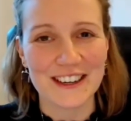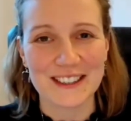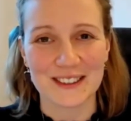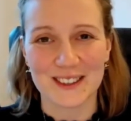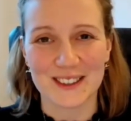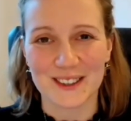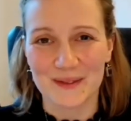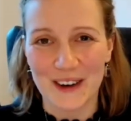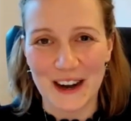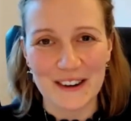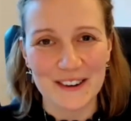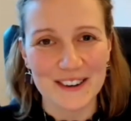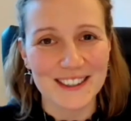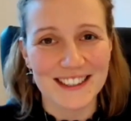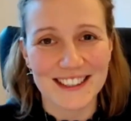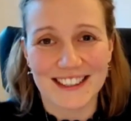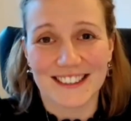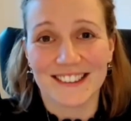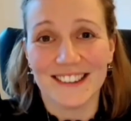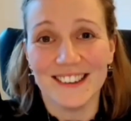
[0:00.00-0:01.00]

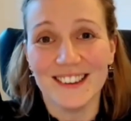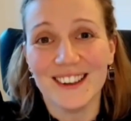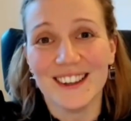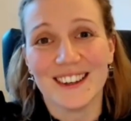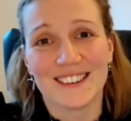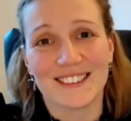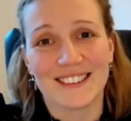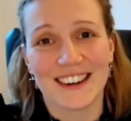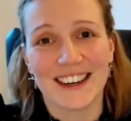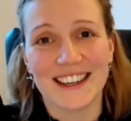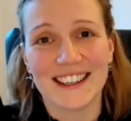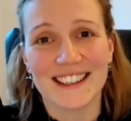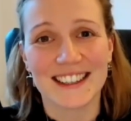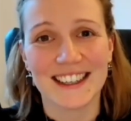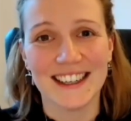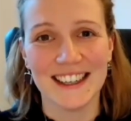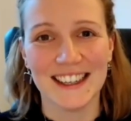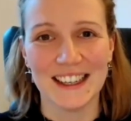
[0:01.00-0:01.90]
transparent still, right?